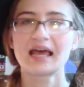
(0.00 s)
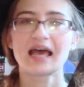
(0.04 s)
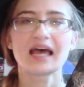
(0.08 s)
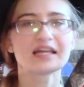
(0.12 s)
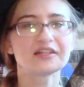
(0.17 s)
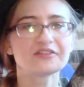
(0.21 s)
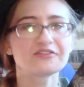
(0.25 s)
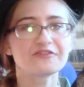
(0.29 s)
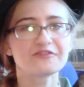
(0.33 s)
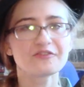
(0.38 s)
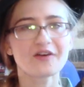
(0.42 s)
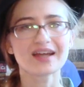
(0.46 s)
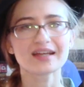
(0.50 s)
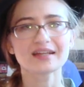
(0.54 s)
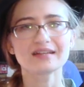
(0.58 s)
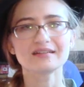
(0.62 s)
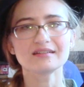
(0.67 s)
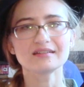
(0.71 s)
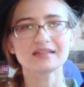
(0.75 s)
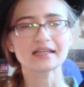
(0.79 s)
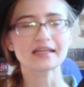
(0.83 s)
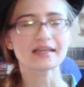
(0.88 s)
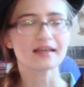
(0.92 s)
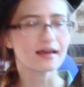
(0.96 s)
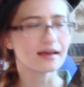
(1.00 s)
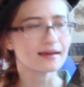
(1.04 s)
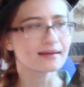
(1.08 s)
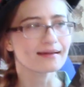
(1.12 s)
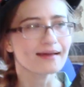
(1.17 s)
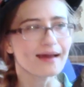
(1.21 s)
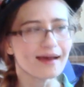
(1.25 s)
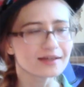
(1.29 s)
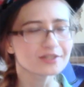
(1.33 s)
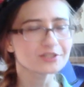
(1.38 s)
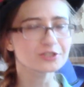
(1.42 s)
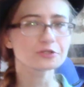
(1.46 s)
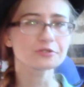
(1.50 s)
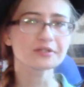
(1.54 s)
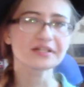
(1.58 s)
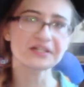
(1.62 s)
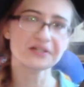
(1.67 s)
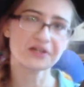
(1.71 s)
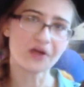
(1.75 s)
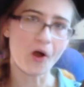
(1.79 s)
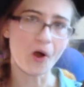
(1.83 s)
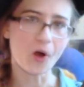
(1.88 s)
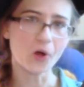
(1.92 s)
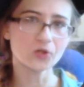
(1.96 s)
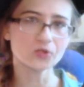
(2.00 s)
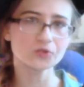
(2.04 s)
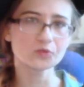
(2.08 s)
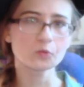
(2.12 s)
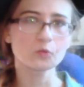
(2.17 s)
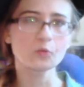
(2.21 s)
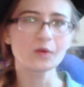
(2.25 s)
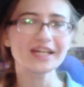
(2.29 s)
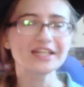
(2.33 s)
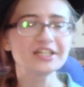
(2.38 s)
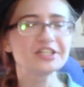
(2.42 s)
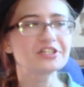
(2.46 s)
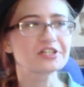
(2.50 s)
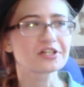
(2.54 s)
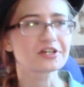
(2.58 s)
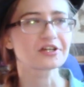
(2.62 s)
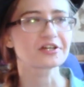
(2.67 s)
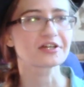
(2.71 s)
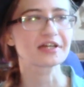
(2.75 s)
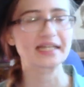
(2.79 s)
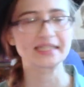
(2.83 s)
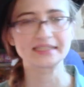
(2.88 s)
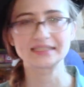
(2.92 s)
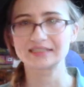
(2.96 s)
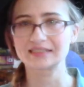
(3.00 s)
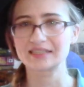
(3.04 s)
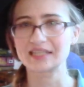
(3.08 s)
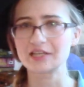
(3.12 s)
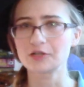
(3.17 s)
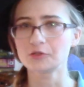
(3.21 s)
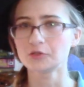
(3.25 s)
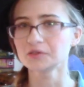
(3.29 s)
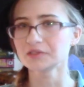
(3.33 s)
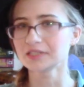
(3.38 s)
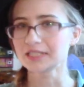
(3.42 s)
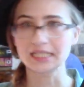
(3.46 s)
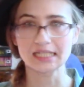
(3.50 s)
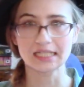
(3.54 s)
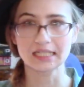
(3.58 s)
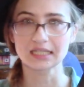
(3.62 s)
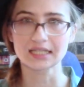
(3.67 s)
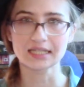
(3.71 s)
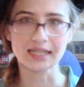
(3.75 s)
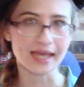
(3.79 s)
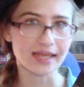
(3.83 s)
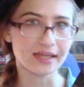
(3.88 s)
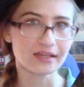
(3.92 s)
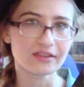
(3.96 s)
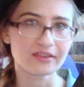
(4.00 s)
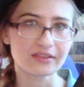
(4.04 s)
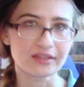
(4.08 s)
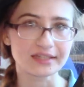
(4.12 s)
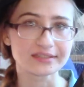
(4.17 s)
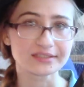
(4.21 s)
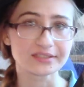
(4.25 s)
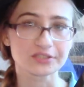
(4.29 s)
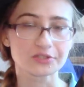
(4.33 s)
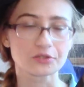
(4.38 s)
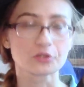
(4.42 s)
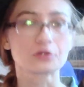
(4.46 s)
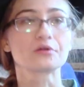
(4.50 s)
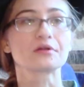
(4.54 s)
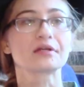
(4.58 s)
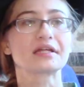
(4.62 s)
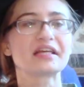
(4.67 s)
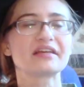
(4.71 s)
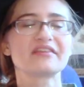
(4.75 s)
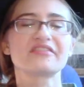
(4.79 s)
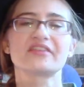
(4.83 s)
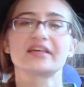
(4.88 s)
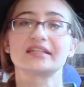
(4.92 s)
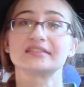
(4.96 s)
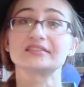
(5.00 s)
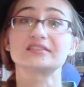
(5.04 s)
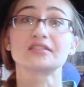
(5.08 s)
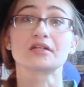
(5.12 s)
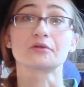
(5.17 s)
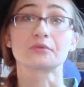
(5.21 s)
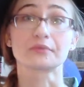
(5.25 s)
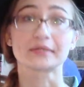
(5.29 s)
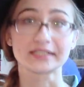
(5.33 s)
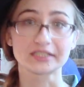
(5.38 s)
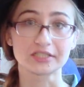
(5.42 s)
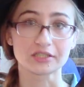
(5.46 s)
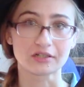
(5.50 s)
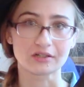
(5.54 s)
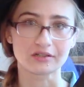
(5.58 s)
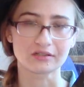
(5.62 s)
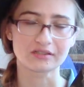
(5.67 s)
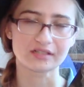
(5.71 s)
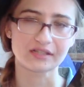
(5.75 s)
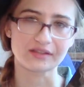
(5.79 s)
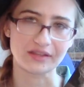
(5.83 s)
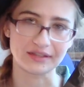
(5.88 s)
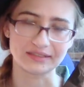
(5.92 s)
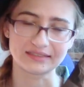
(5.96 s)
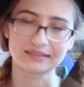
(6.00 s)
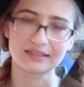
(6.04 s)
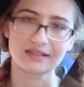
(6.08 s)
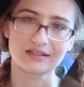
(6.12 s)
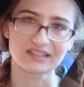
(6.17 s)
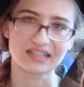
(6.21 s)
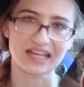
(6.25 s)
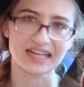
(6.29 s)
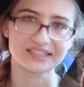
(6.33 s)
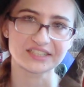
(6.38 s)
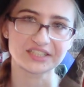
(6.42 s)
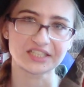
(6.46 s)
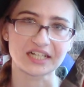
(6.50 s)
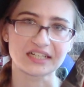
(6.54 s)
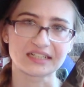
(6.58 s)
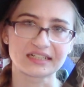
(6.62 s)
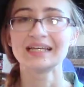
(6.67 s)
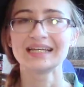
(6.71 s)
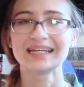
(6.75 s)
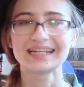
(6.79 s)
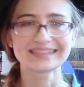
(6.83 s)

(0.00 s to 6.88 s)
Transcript: And finally, A Country Called Winter is the only lengthy story that's original to this collection.